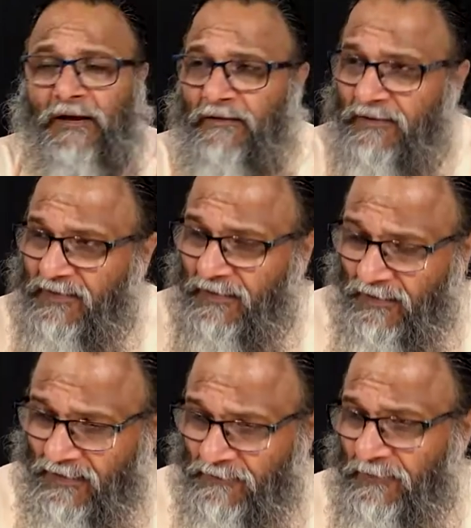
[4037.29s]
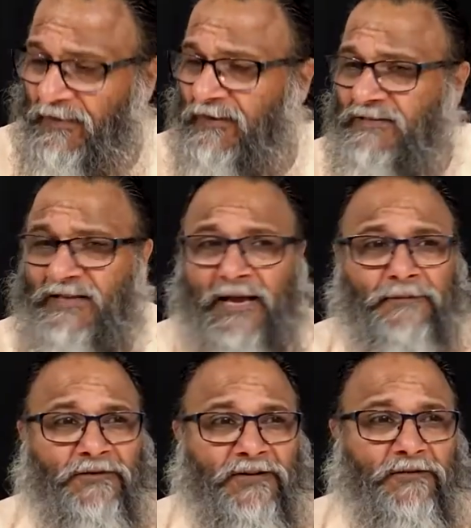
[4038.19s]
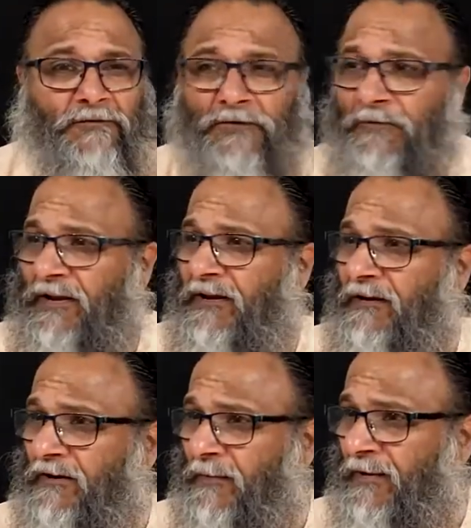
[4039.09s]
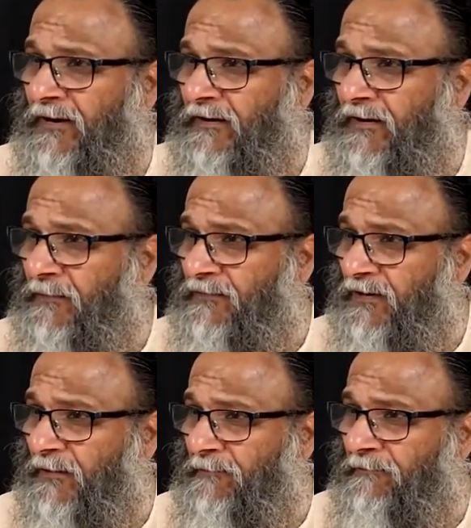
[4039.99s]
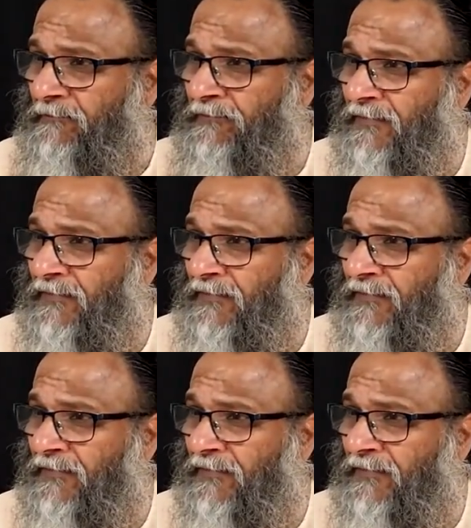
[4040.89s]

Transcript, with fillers: I have experienced the absence of the waking dream and the deep sleep.